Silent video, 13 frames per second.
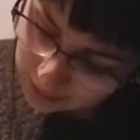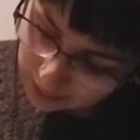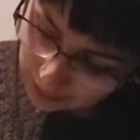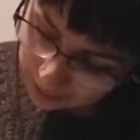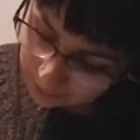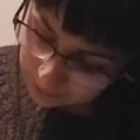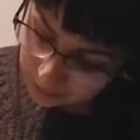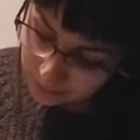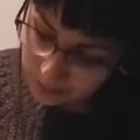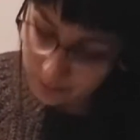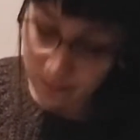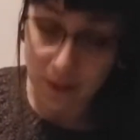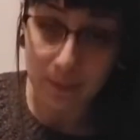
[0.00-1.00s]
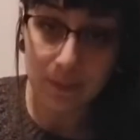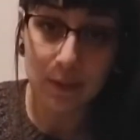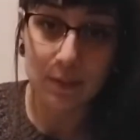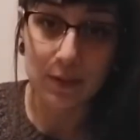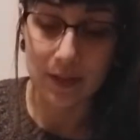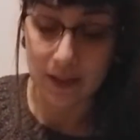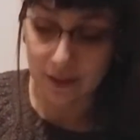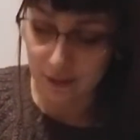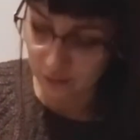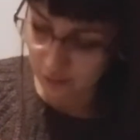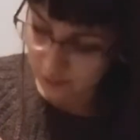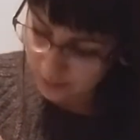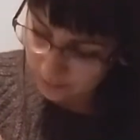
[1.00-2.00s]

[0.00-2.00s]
and lumpy bumpy potatoes.